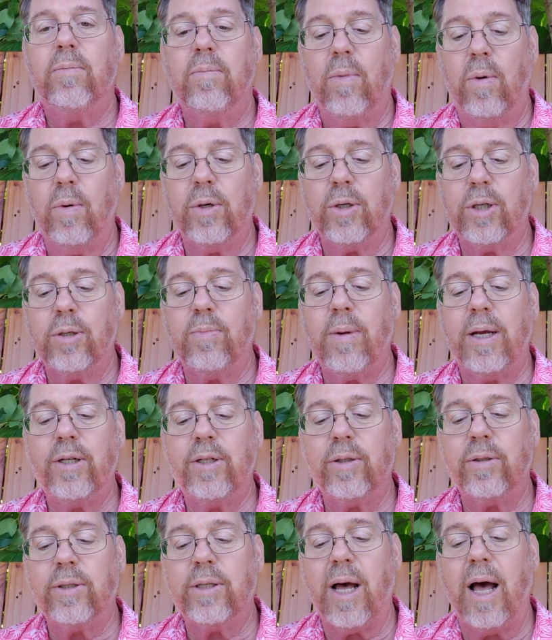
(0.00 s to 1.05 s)
more
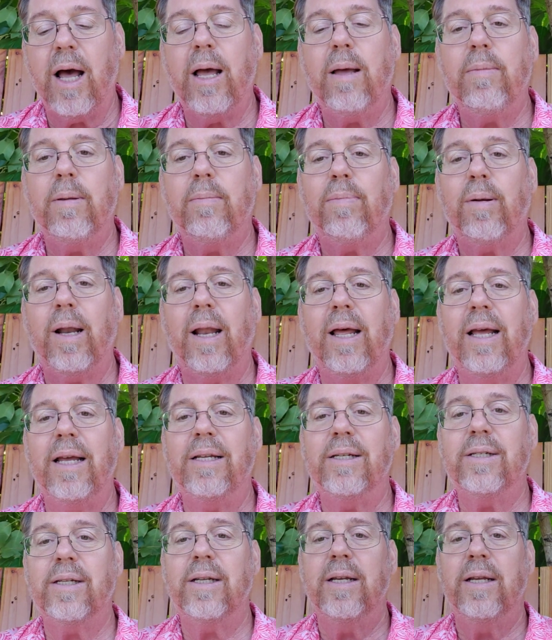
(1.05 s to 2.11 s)
special time and
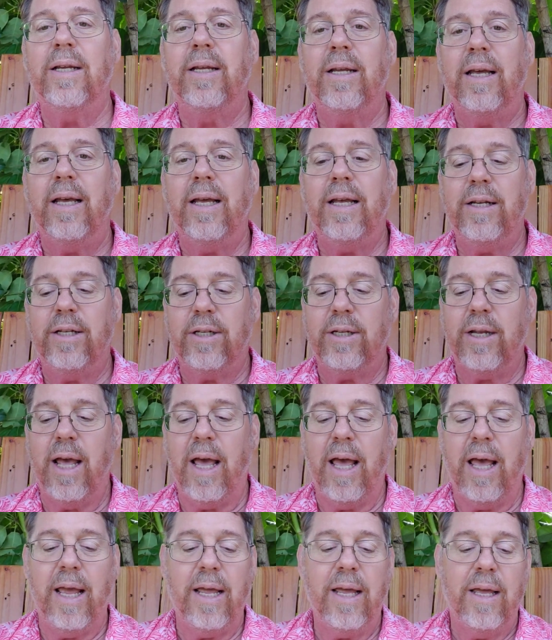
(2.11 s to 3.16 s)
place each
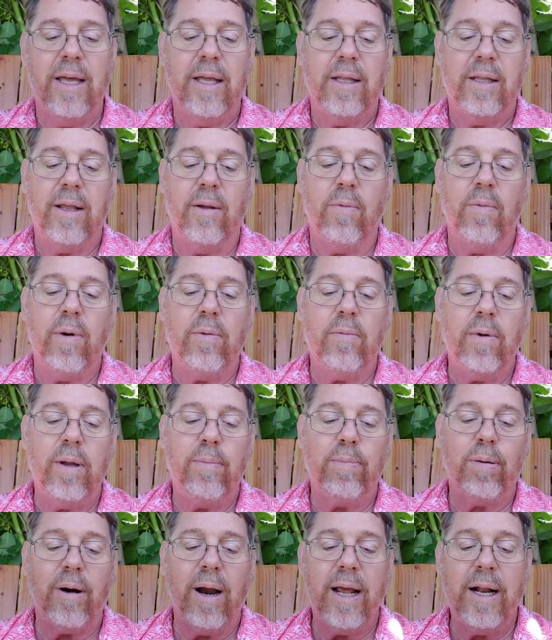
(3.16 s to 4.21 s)
day than when we
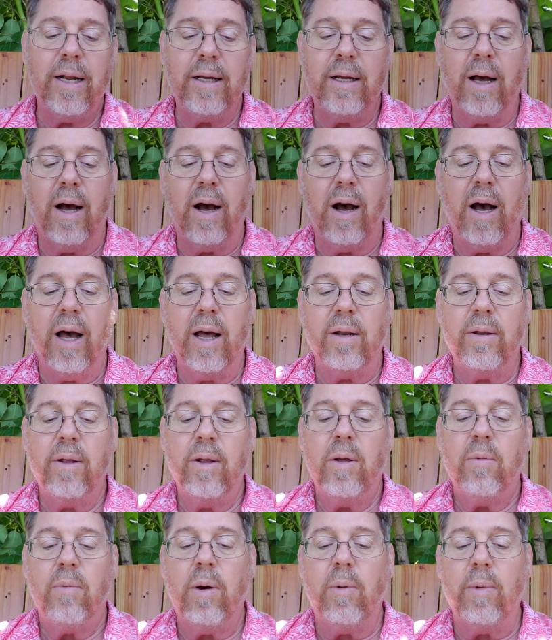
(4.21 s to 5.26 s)
pray to God,
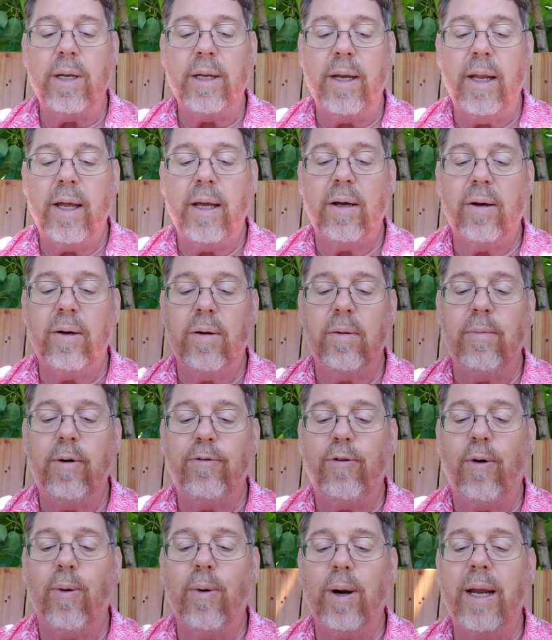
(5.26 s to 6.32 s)
when we kneel
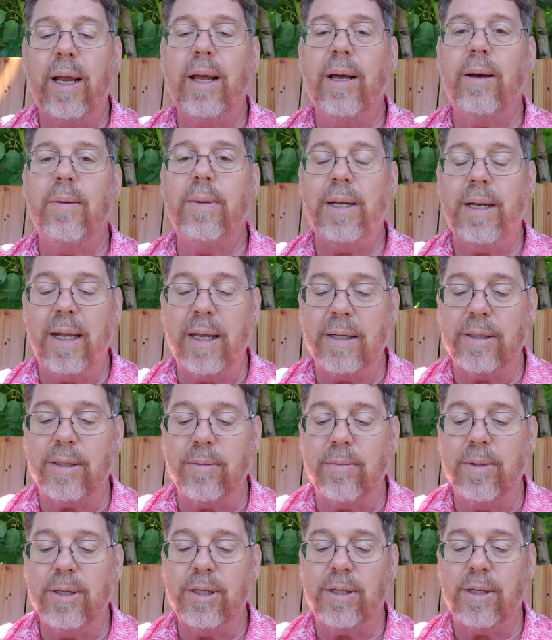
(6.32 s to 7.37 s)
before Him in
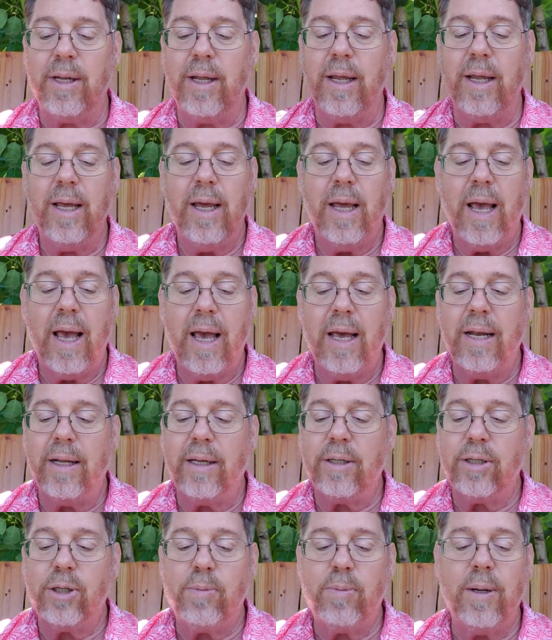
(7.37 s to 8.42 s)
intimacy and
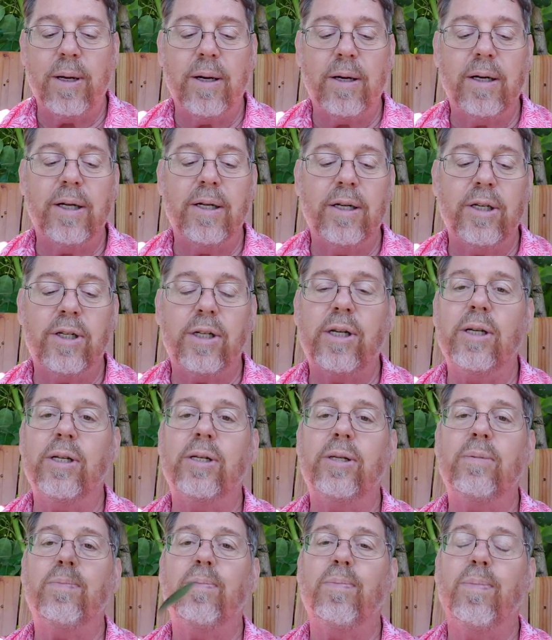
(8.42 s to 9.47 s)
experience
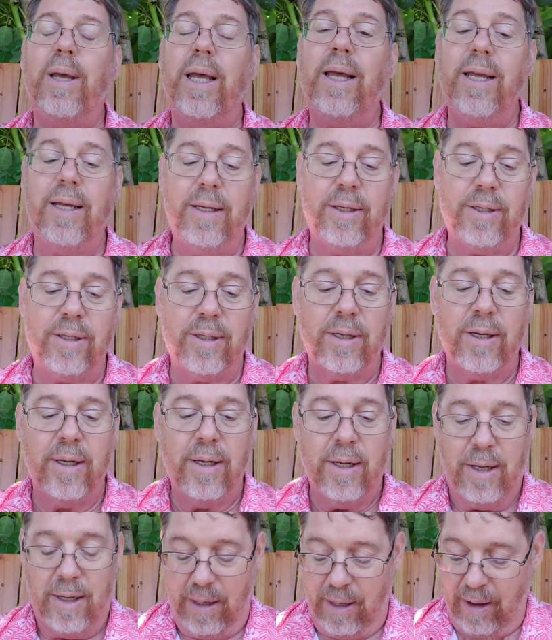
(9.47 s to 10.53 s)
His peace
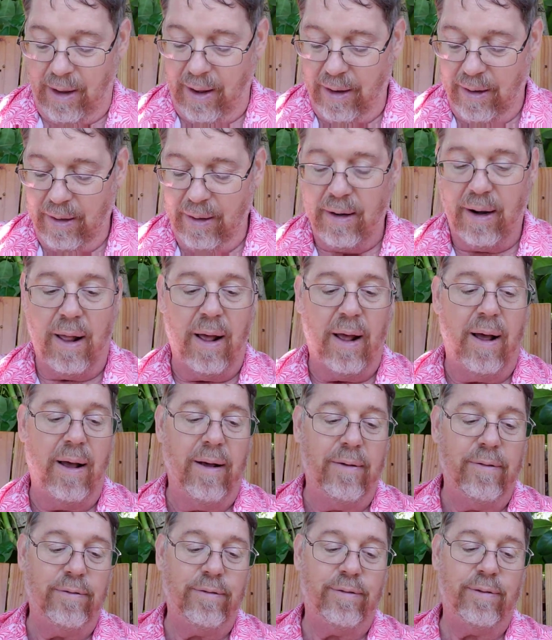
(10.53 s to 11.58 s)
and
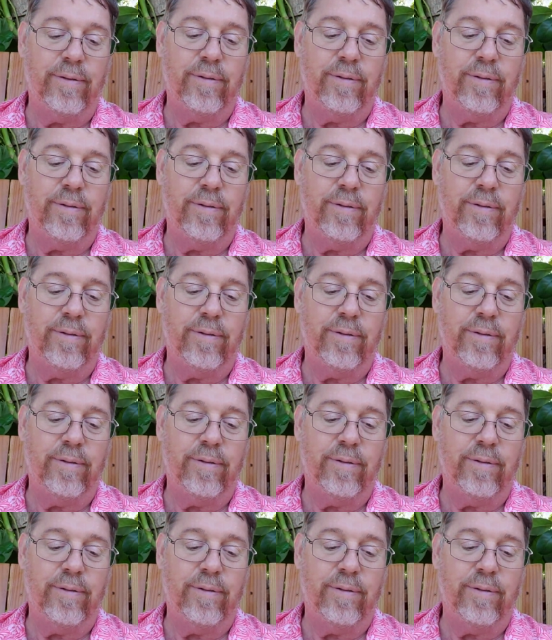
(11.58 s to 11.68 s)
love.